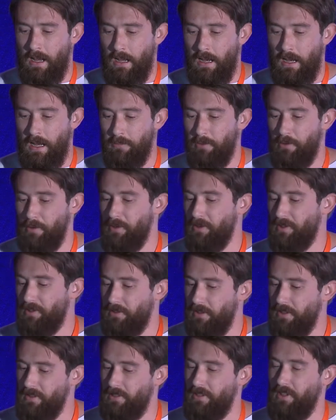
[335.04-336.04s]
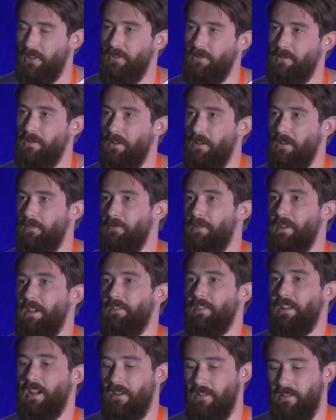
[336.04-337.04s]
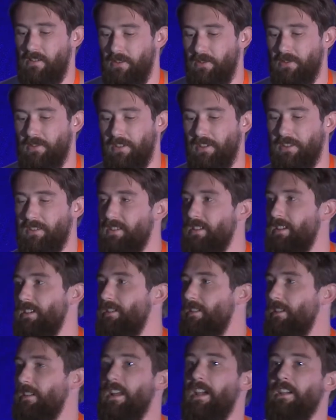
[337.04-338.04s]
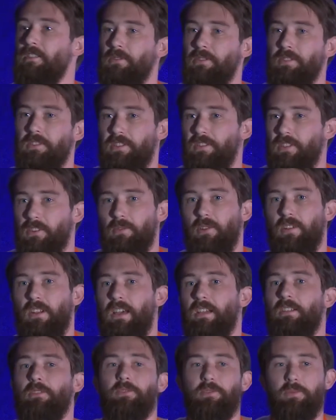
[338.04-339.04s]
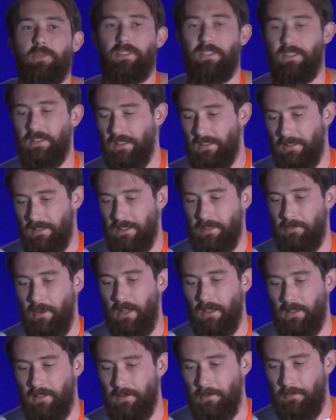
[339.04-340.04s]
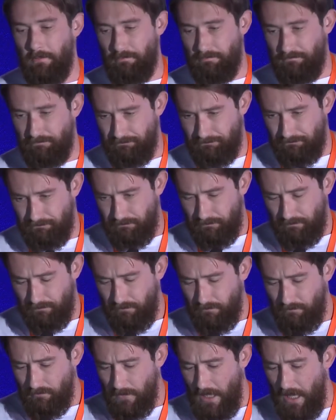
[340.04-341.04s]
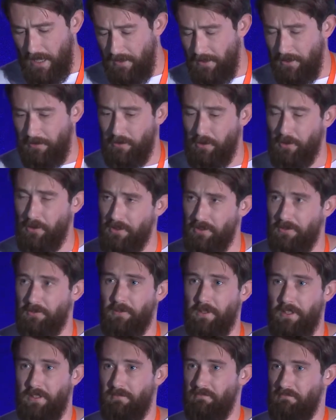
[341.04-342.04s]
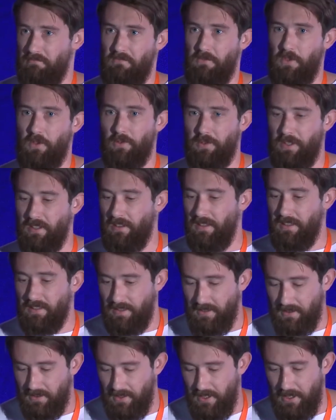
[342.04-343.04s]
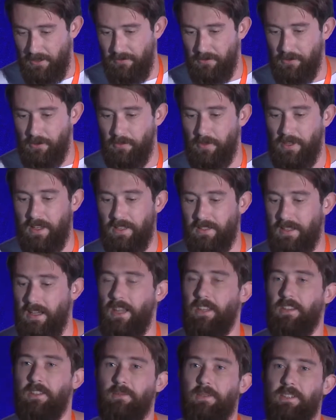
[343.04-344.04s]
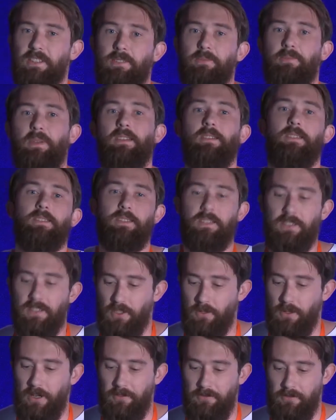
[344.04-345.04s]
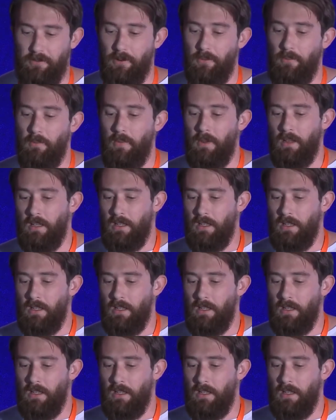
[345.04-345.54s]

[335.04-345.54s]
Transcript: And we also need to know if we have a current user to get their language, to know what language we're sending the email in. And then of course if we're using these things in our form, we need to add them as dependencies to our form.